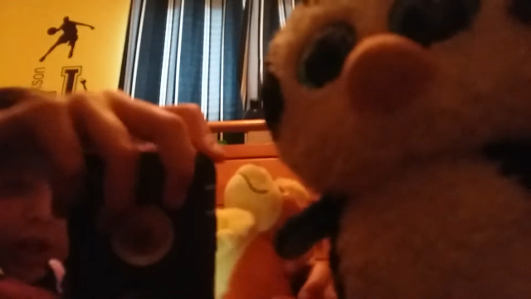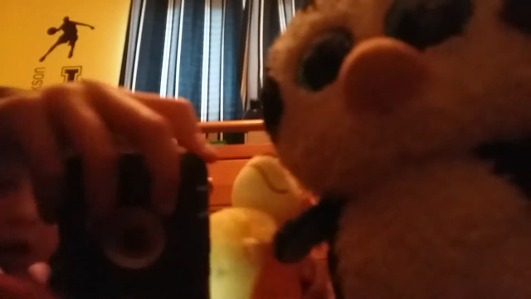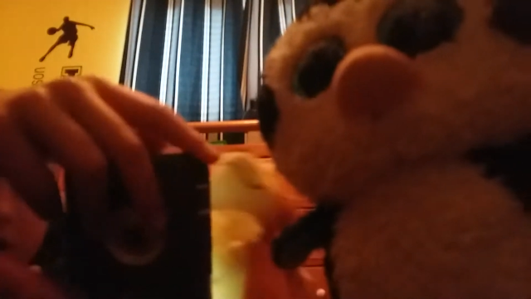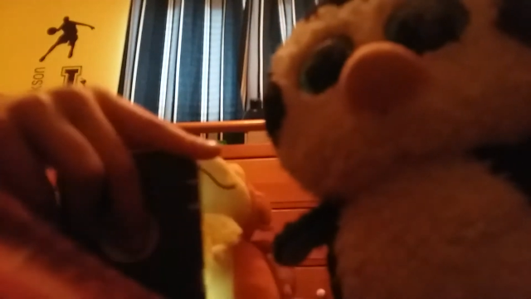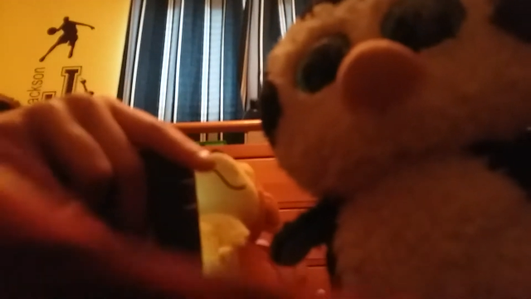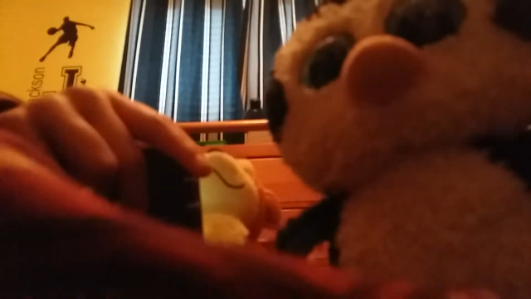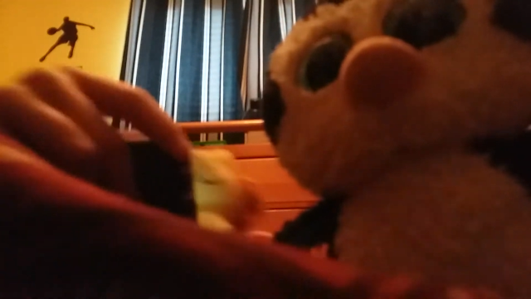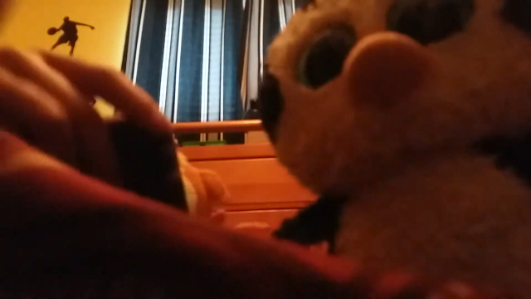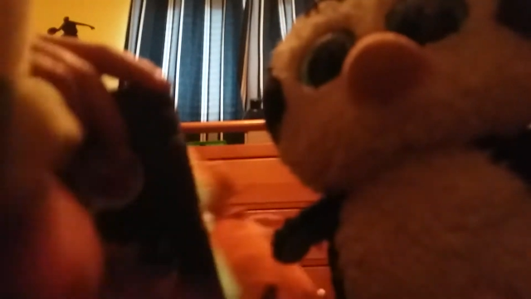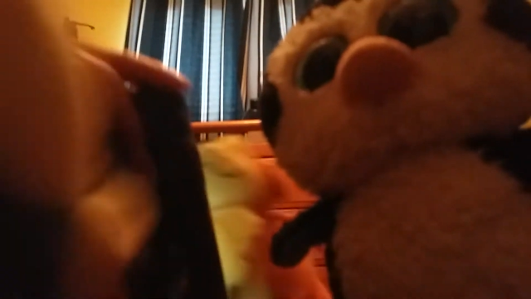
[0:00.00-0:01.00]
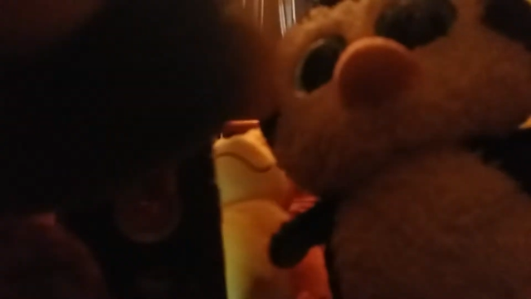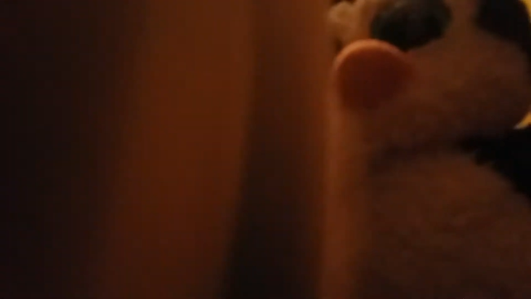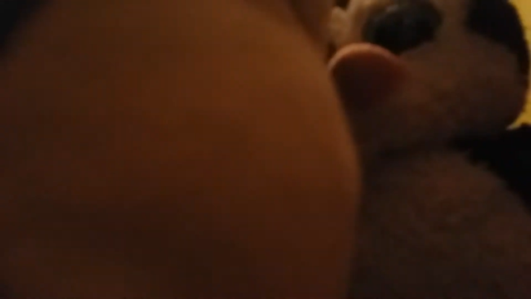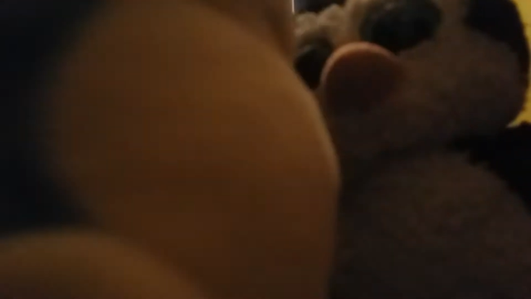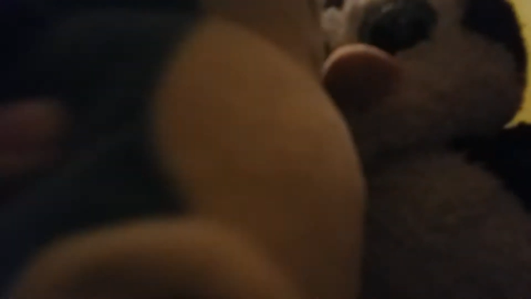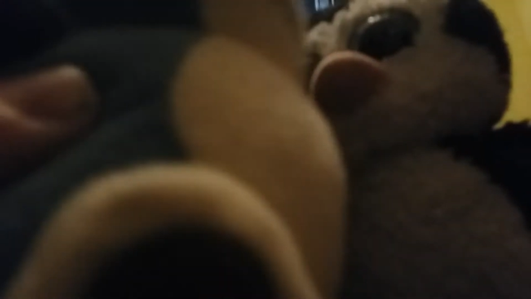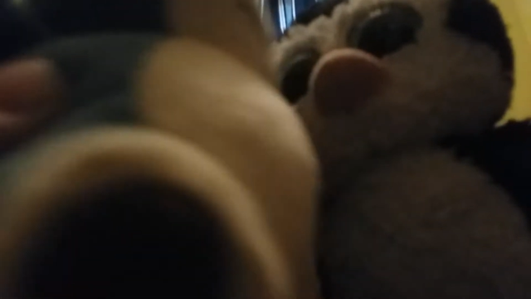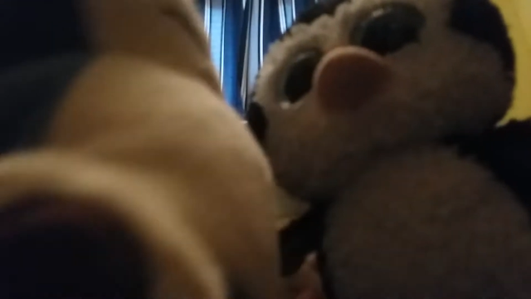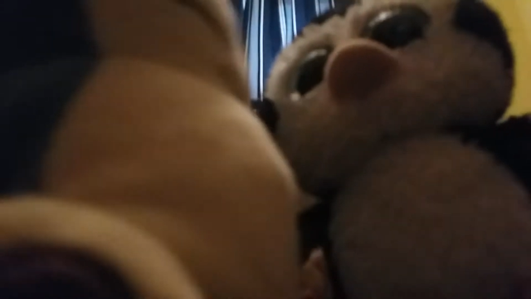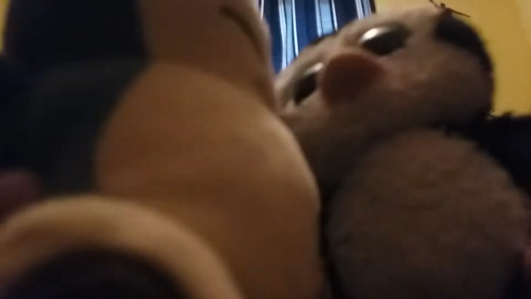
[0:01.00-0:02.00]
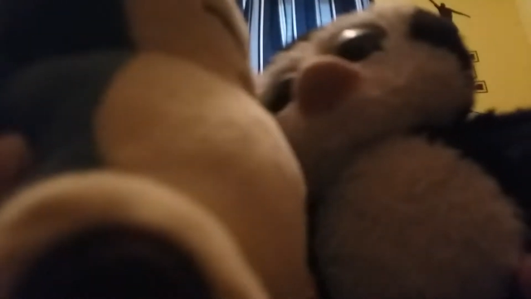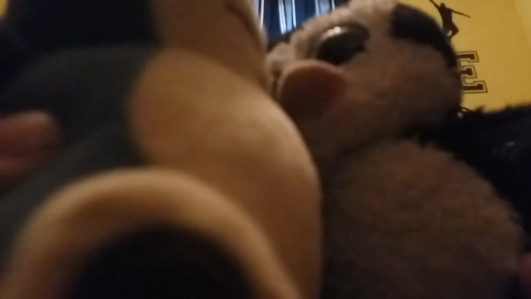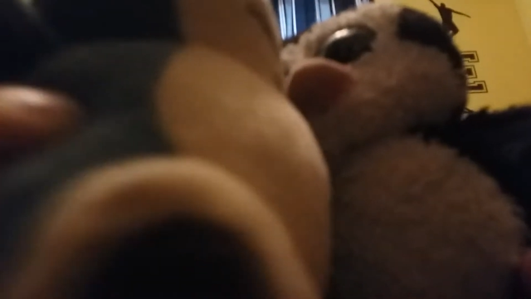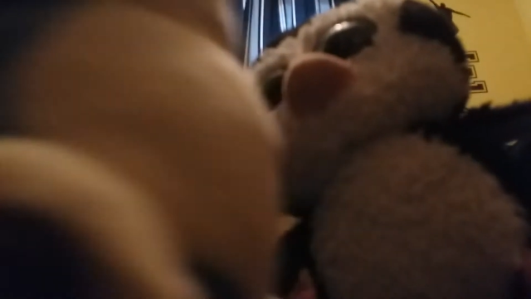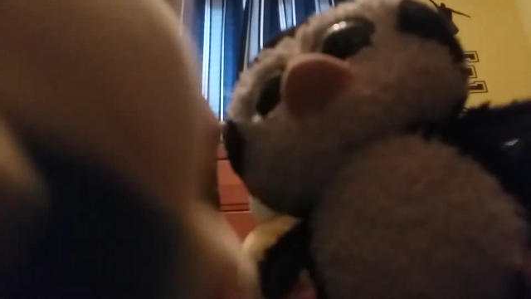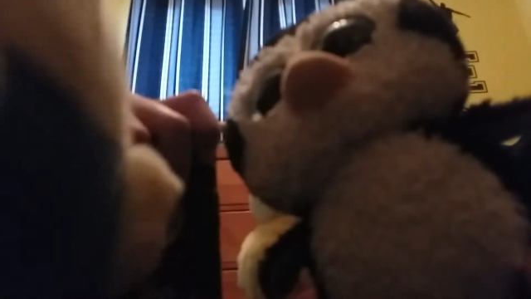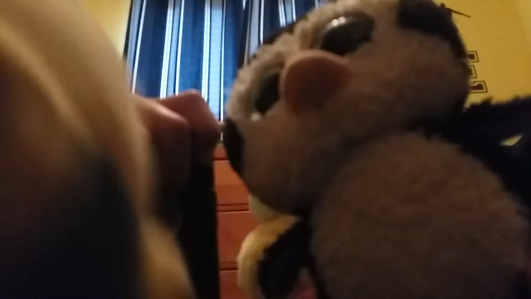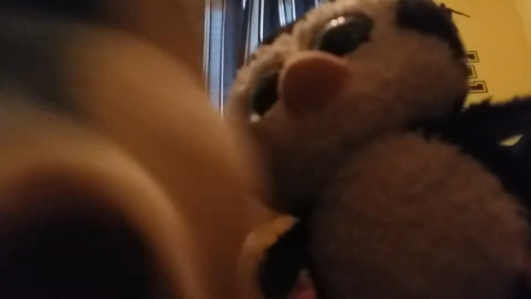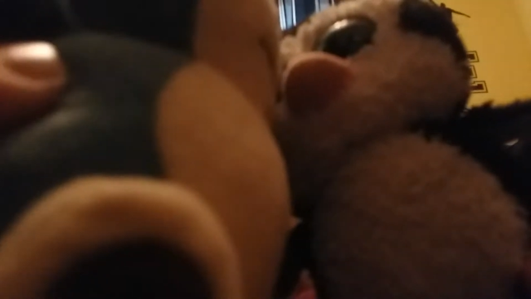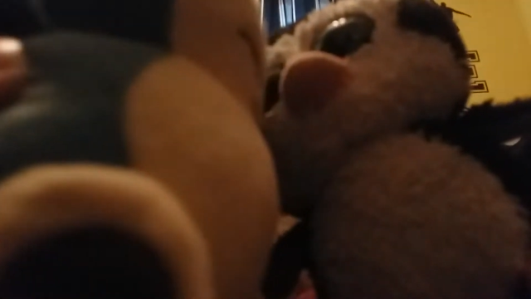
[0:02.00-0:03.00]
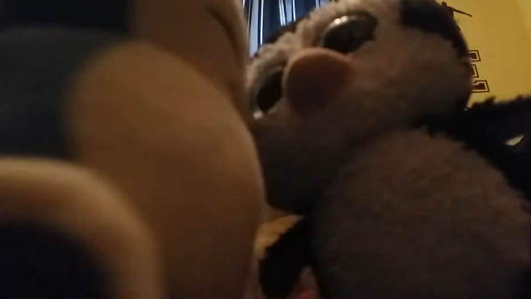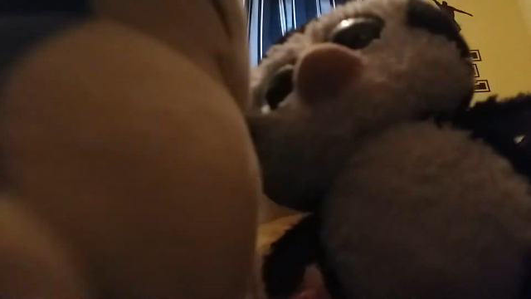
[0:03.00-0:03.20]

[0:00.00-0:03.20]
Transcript: Nobody's mouth can be seen.